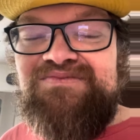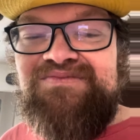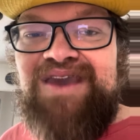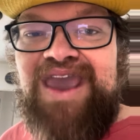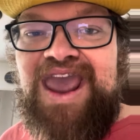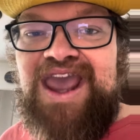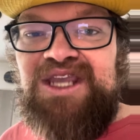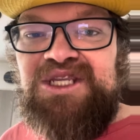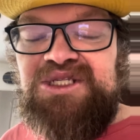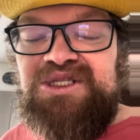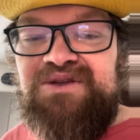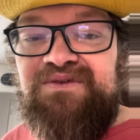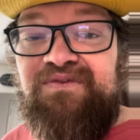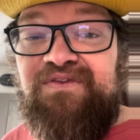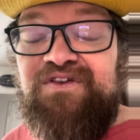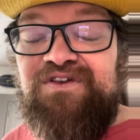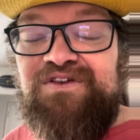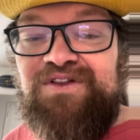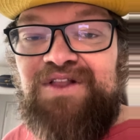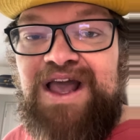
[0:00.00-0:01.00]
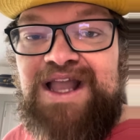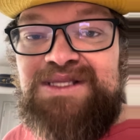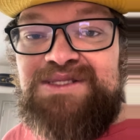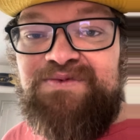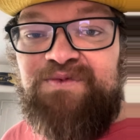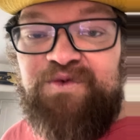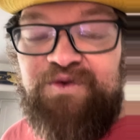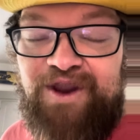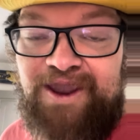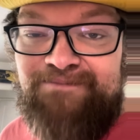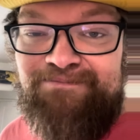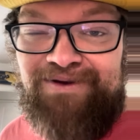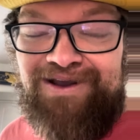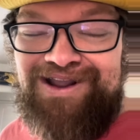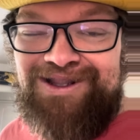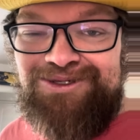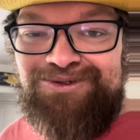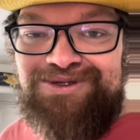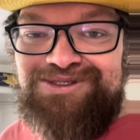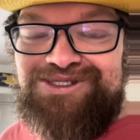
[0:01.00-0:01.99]
mashed for lots of great
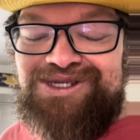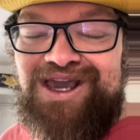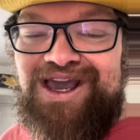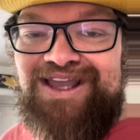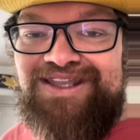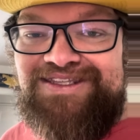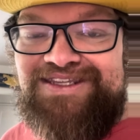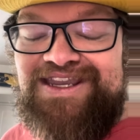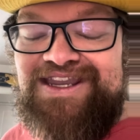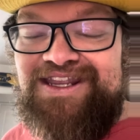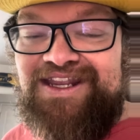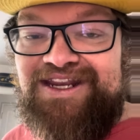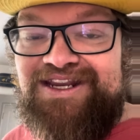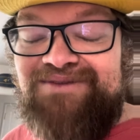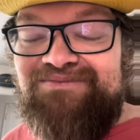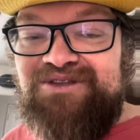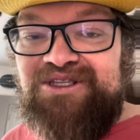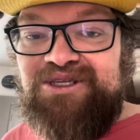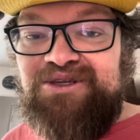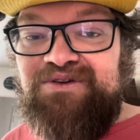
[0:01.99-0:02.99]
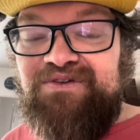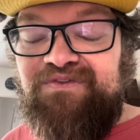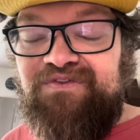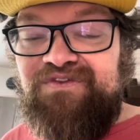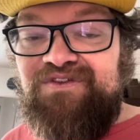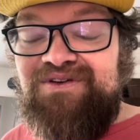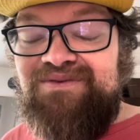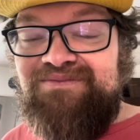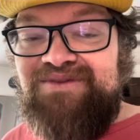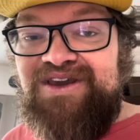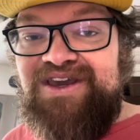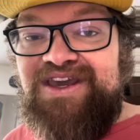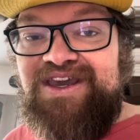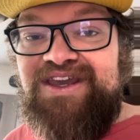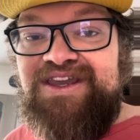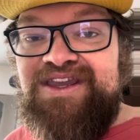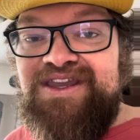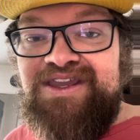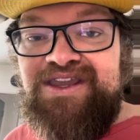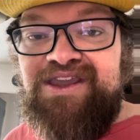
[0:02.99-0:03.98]
Padres content coming to you from,
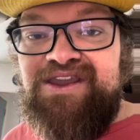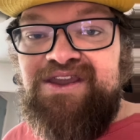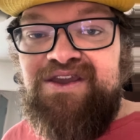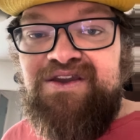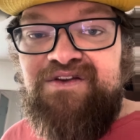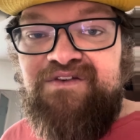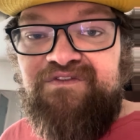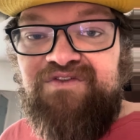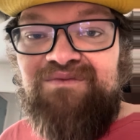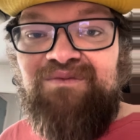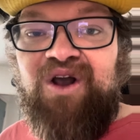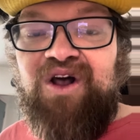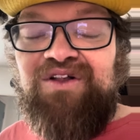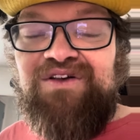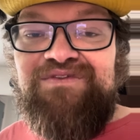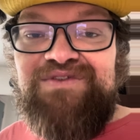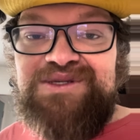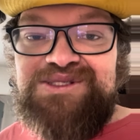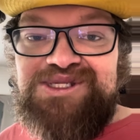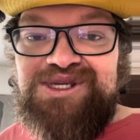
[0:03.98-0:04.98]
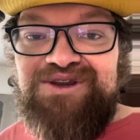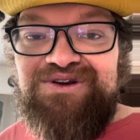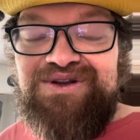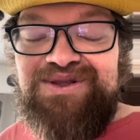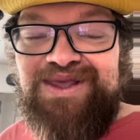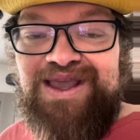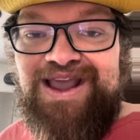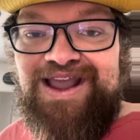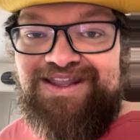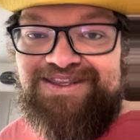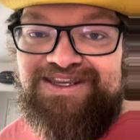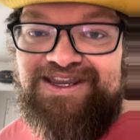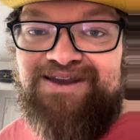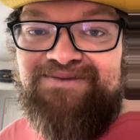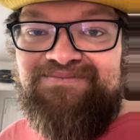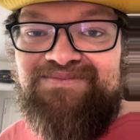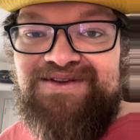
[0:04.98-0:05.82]
uh, from all of us here in the hot tub.